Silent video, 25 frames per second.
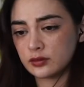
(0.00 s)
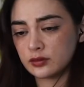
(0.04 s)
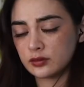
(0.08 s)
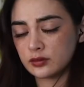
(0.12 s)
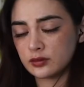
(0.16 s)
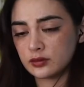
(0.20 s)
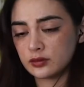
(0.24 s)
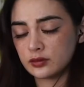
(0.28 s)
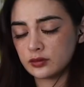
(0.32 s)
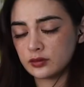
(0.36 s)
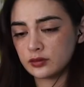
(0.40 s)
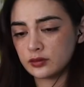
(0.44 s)

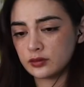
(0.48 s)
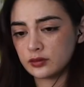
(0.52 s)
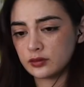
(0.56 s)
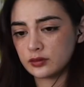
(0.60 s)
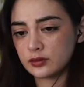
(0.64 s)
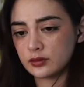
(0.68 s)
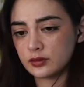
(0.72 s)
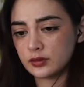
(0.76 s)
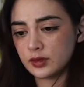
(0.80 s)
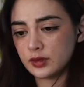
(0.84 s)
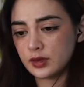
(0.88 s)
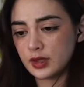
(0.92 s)
Mm-hmm.
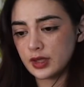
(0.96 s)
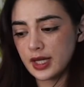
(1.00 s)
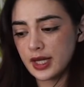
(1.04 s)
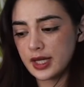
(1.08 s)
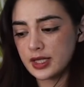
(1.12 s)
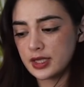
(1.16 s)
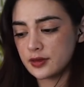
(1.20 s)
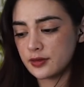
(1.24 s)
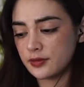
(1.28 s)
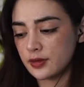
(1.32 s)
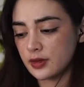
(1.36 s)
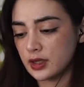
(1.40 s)

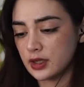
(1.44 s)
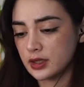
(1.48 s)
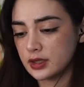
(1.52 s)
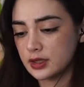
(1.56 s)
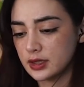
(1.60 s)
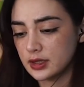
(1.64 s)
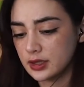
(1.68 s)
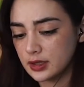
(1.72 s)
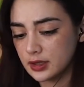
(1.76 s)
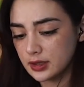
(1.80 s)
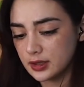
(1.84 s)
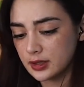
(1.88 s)
That's fucked
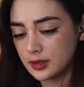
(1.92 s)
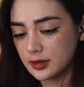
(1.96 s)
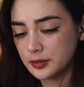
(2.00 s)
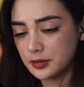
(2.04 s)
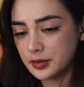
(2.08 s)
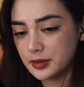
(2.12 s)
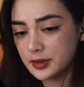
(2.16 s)
up.